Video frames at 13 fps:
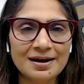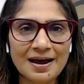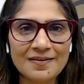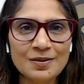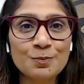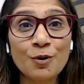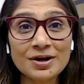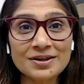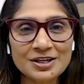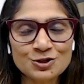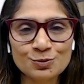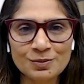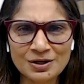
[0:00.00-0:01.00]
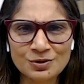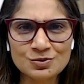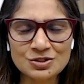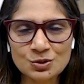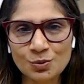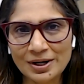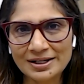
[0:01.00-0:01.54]
And the point that you made
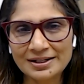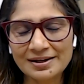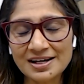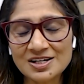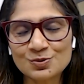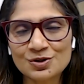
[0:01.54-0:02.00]
was quite nice,